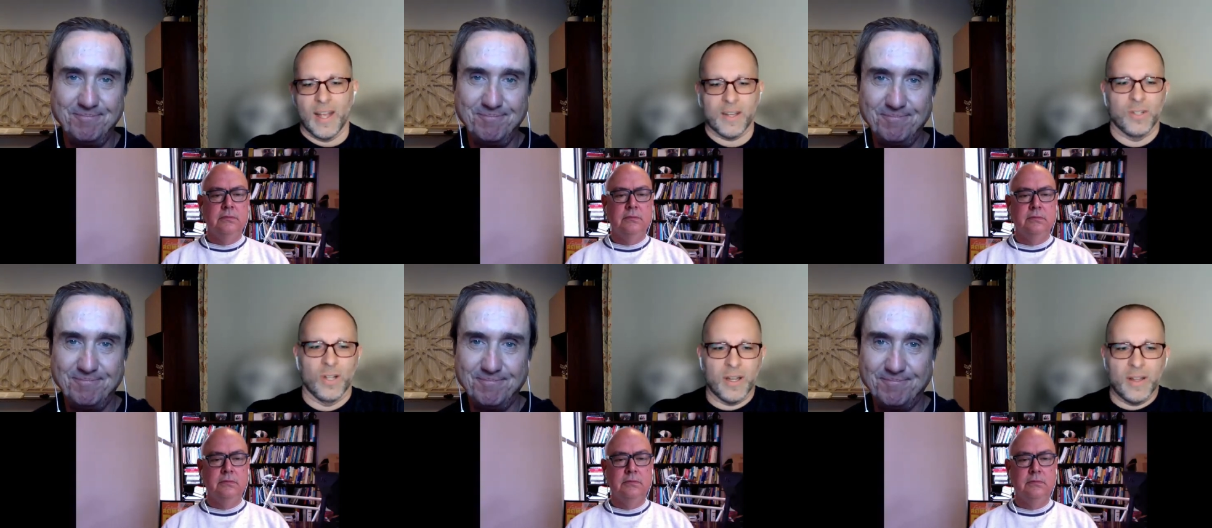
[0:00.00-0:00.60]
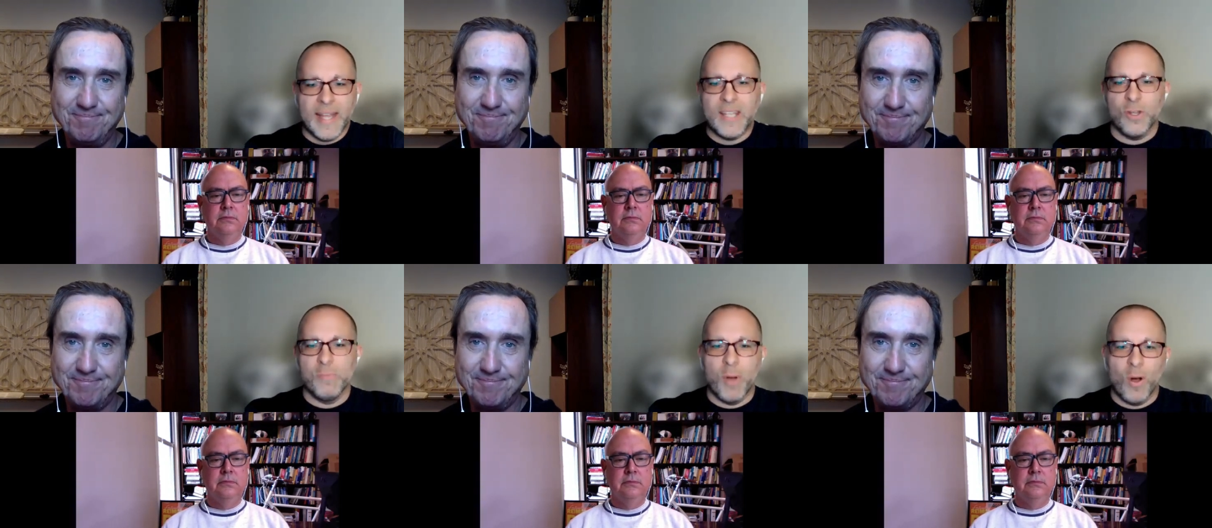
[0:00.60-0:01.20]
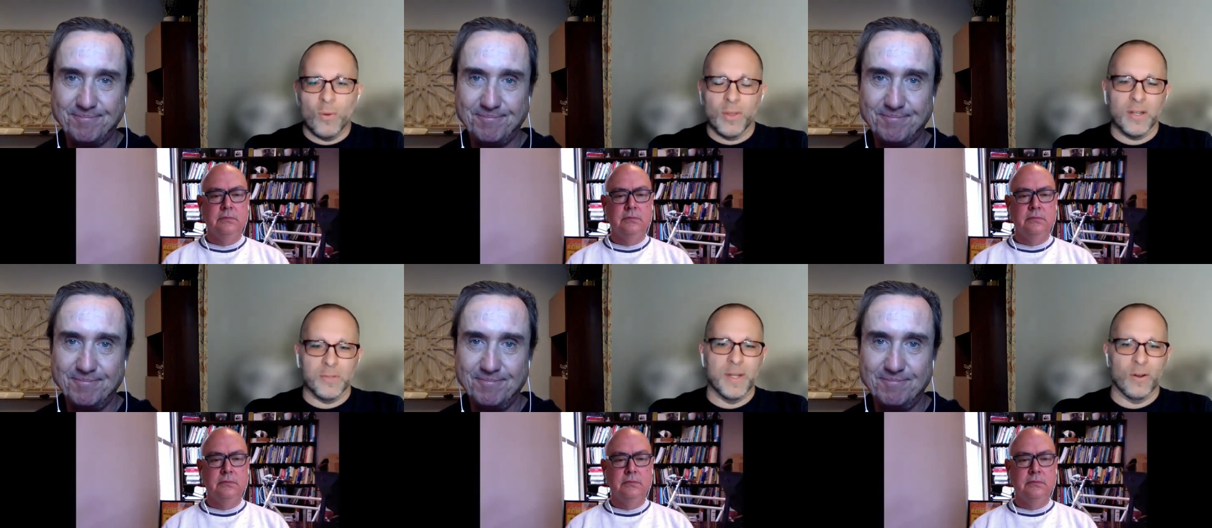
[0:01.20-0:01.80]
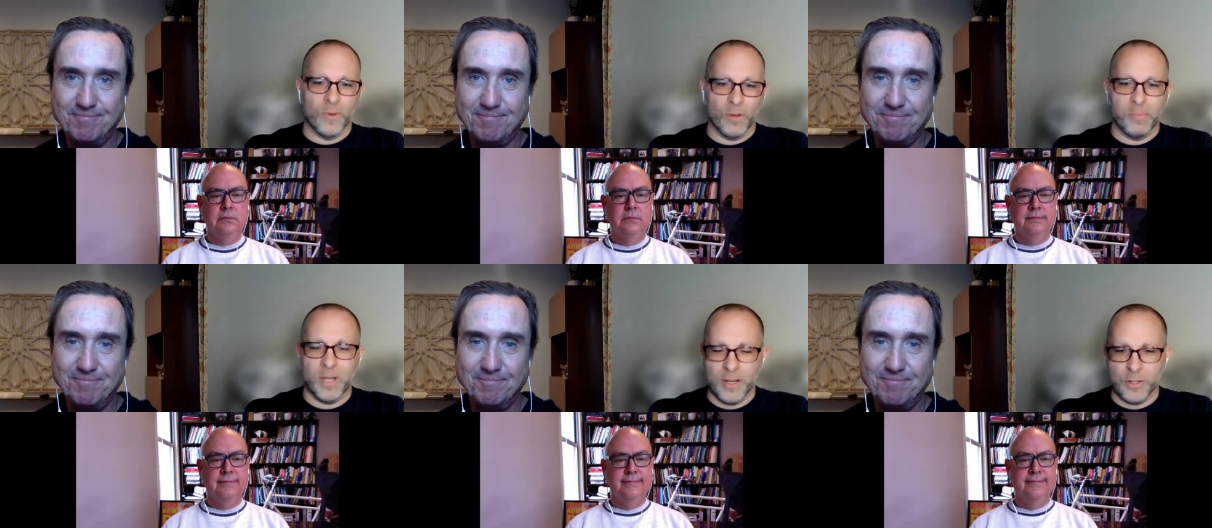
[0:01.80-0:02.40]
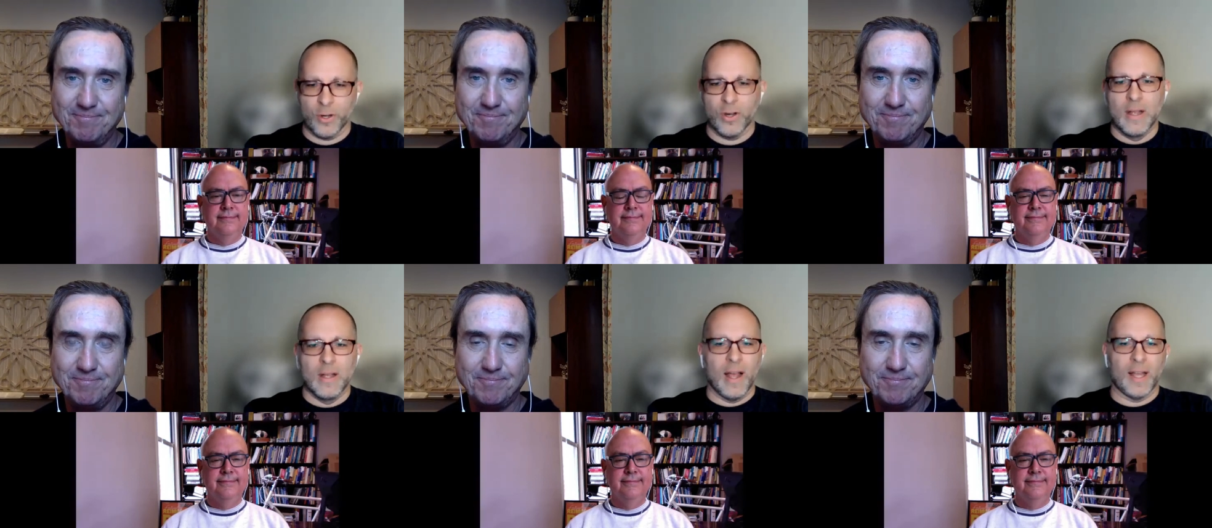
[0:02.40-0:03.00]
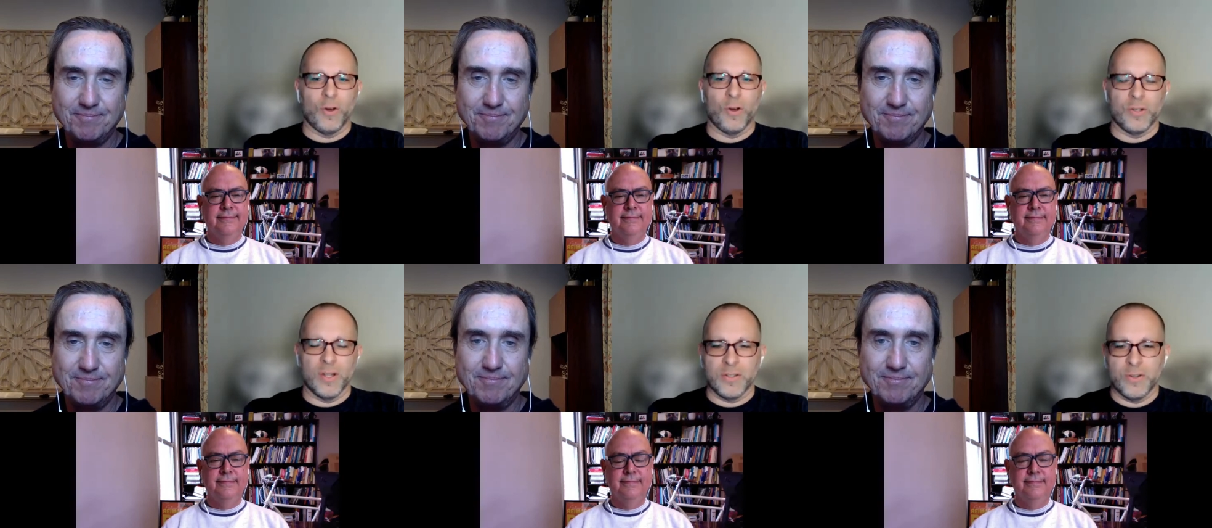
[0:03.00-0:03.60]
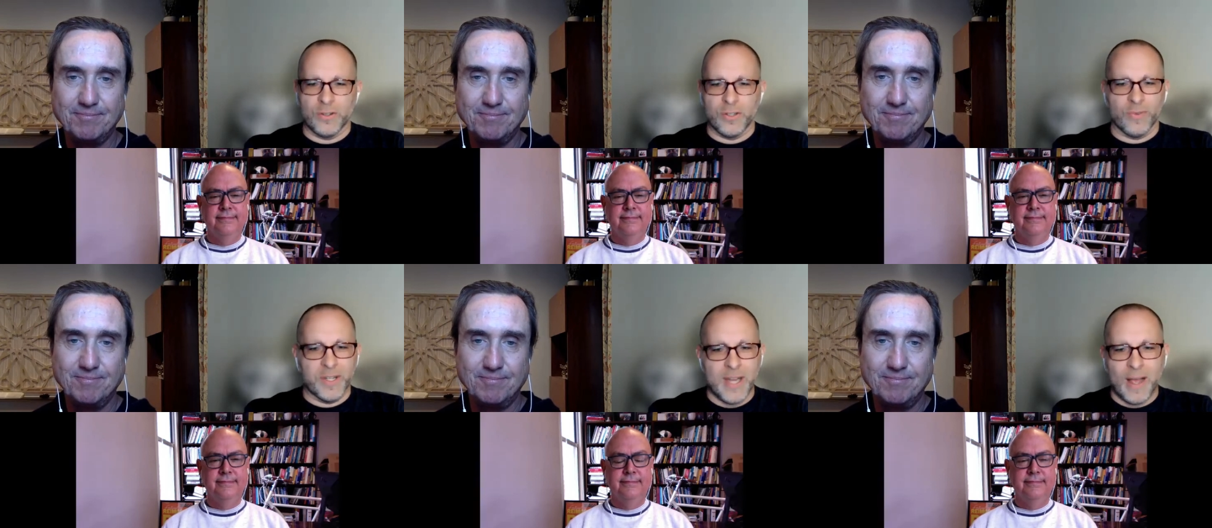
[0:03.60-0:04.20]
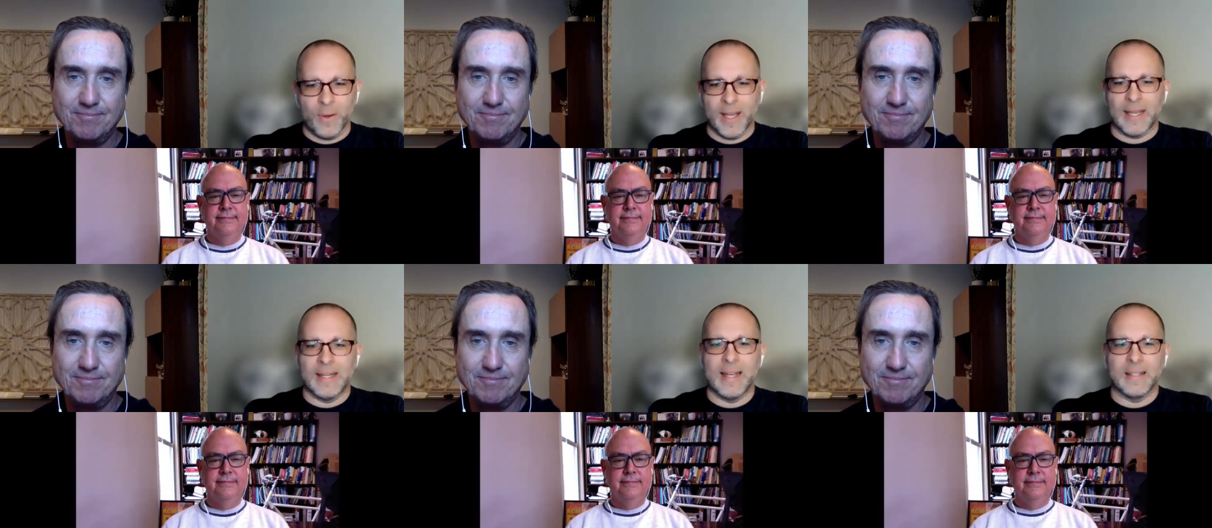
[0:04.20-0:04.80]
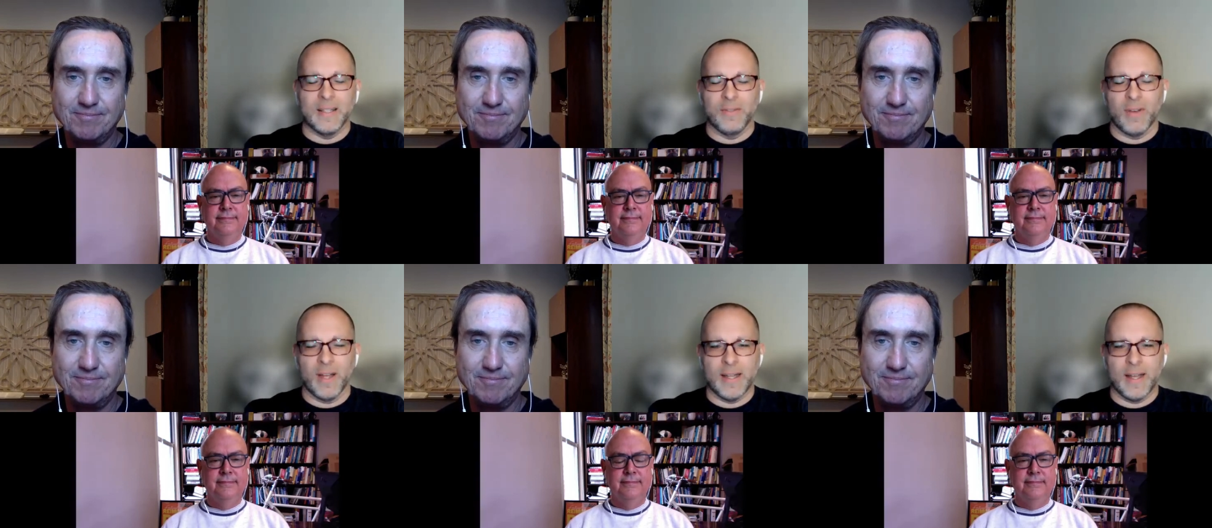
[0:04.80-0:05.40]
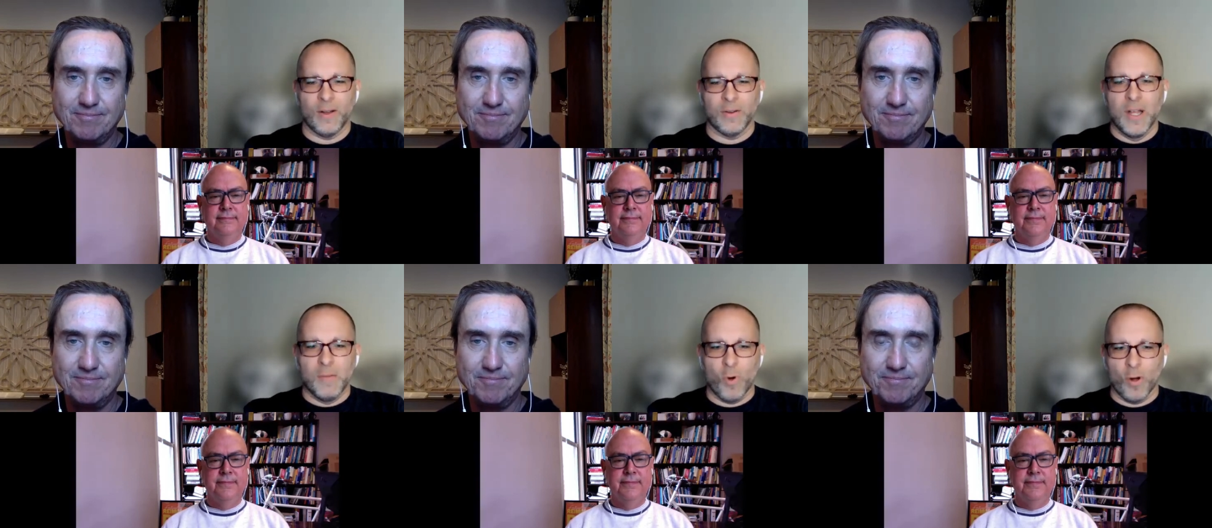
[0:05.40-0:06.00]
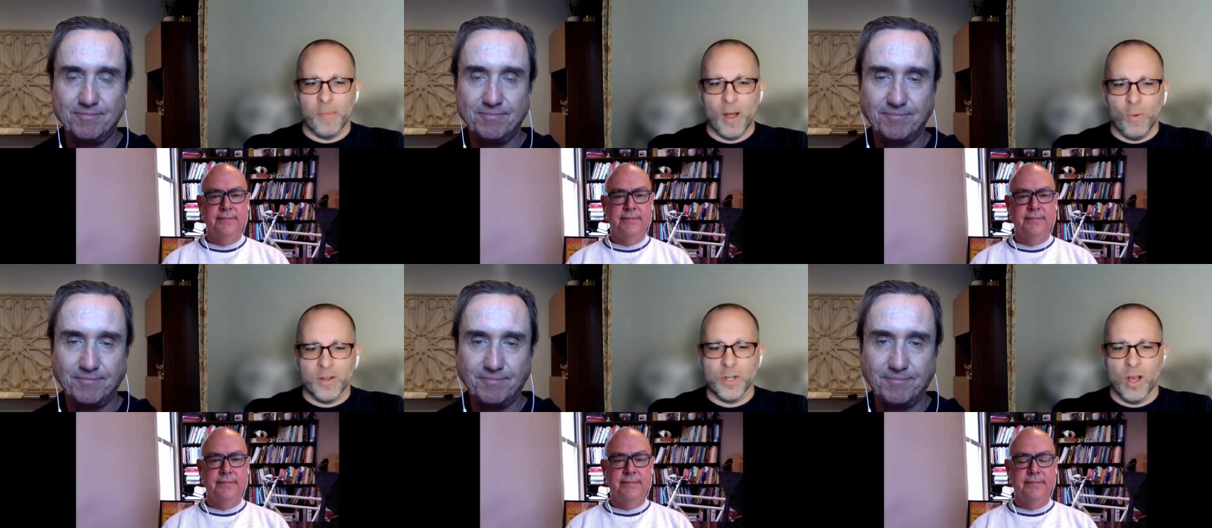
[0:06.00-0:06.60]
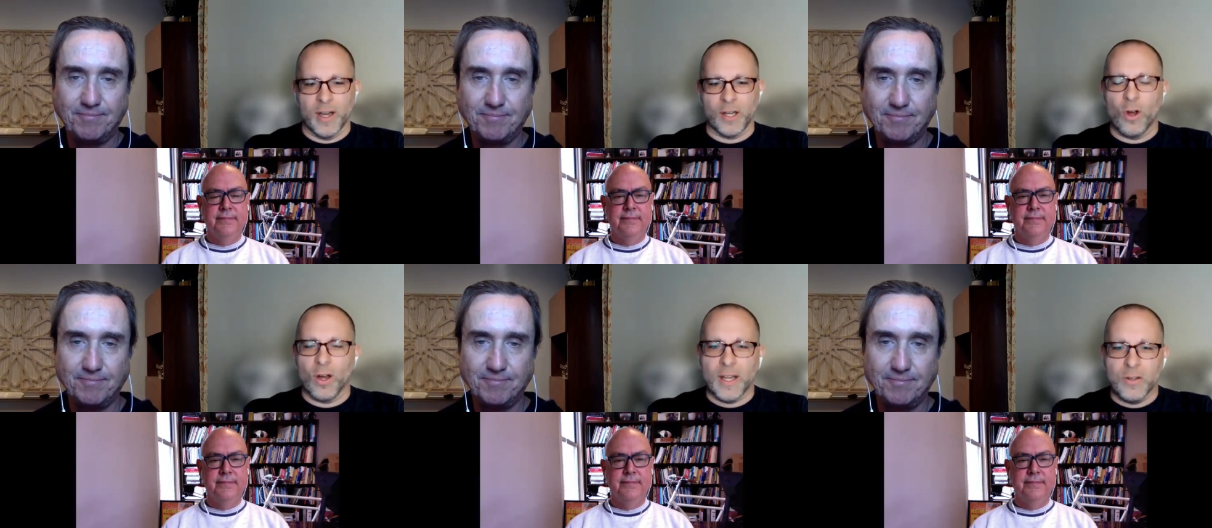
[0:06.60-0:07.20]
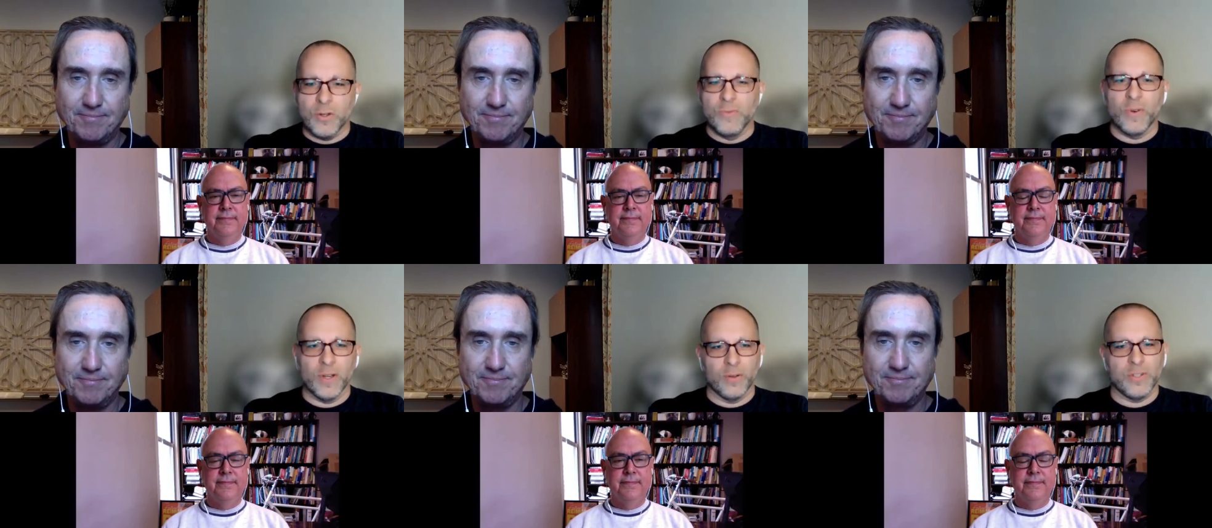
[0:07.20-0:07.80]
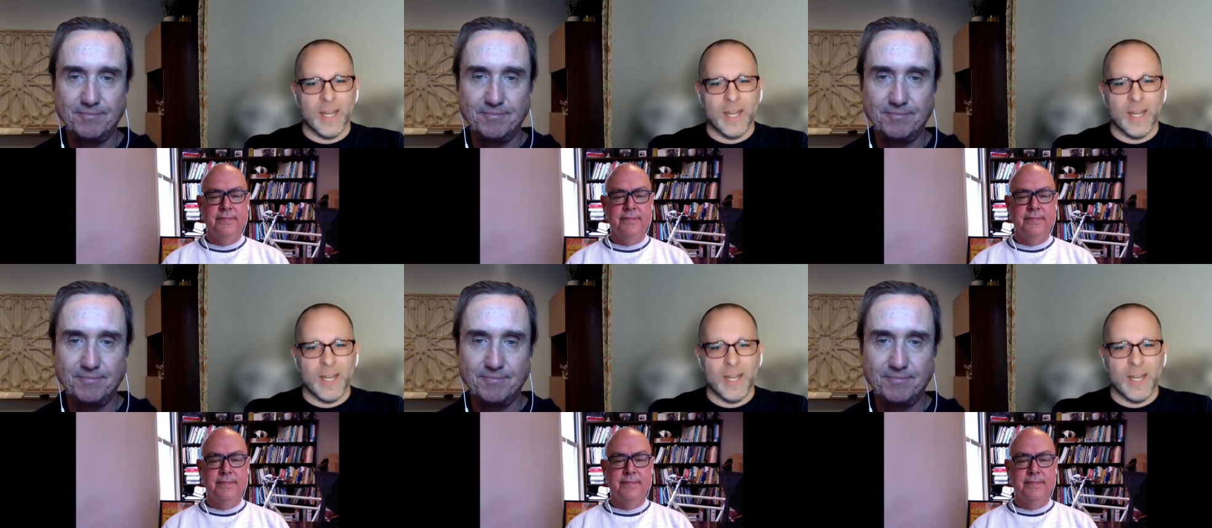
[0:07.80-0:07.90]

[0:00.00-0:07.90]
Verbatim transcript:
Speaker 1: Excellent. Thank you both. It has been a real pleasure I encourage listeners to reach out, get connected, find out more about what Jon and Kirk can do for you.